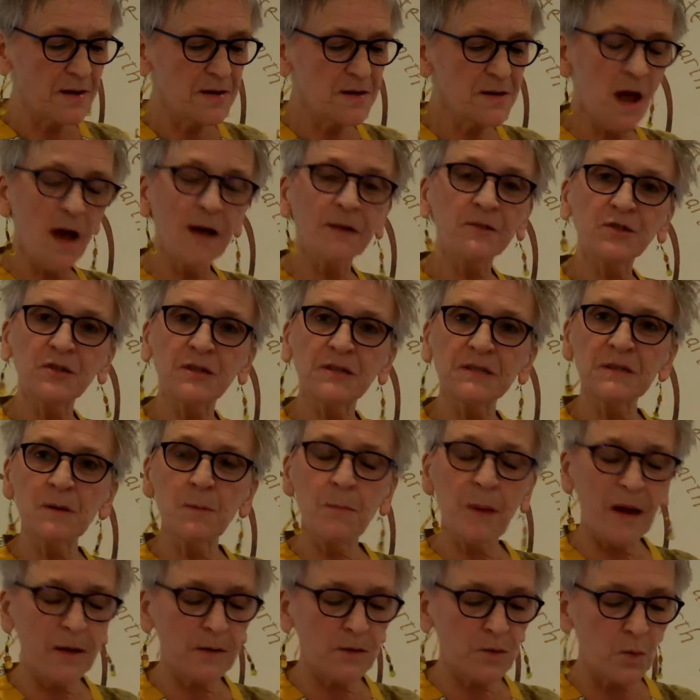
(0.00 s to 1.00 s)
not just
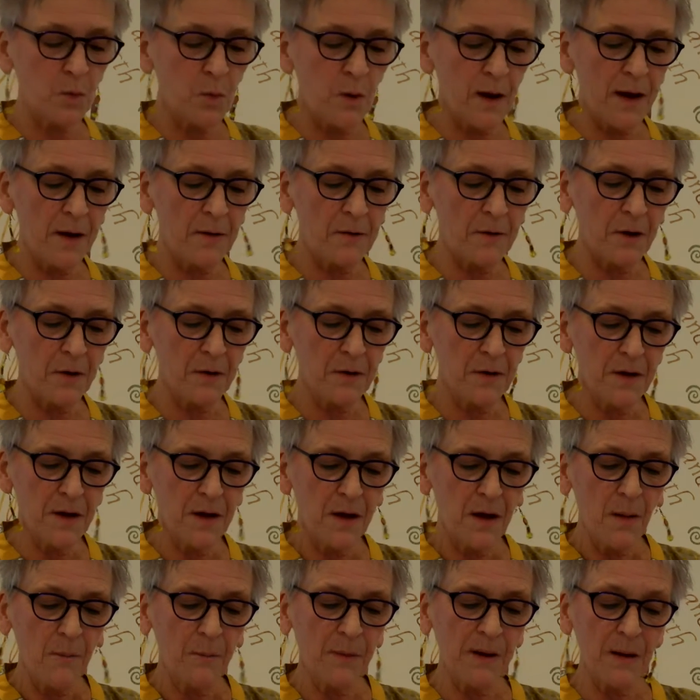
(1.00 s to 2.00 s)
about the wearer,
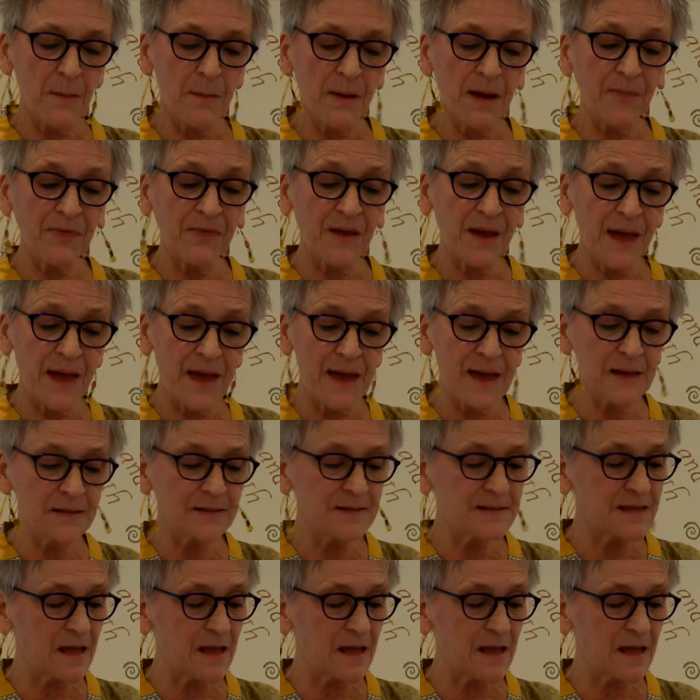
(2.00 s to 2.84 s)
but about the hands